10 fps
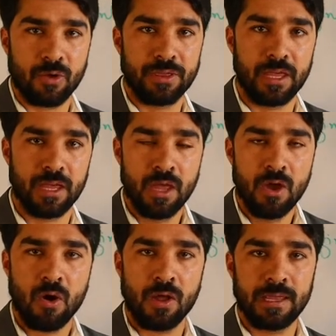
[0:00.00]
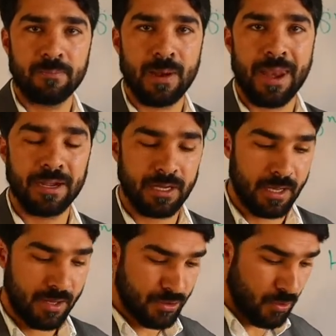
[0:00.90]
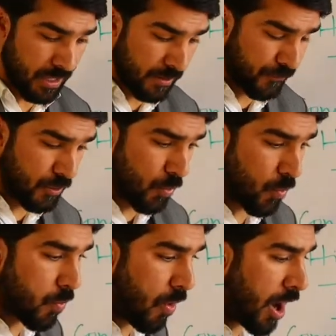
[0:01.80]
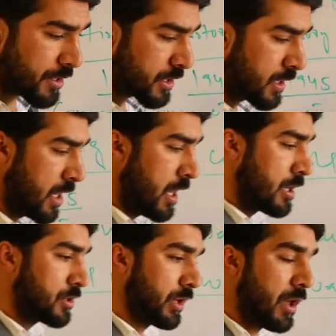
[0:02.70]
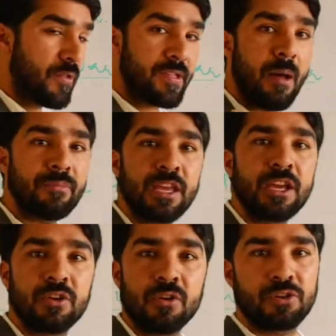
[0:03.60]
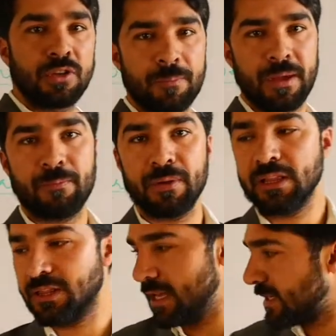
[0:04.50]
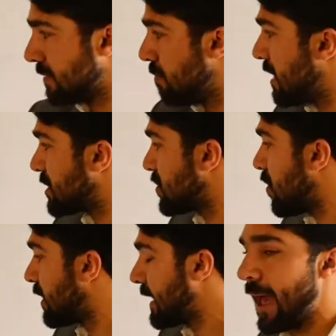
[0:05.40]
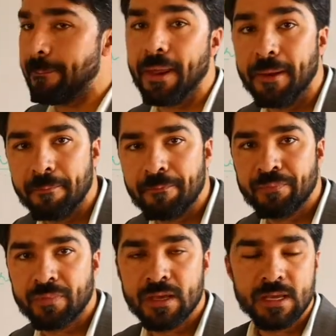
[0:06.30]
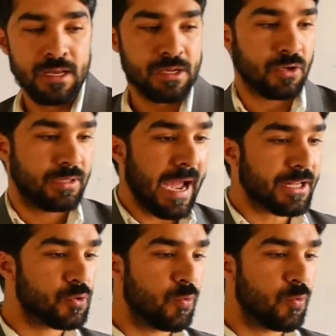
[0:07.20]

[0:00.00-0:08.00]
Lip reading: on the planet Earth. So if you want to give something good to the people, this must not happen. So that's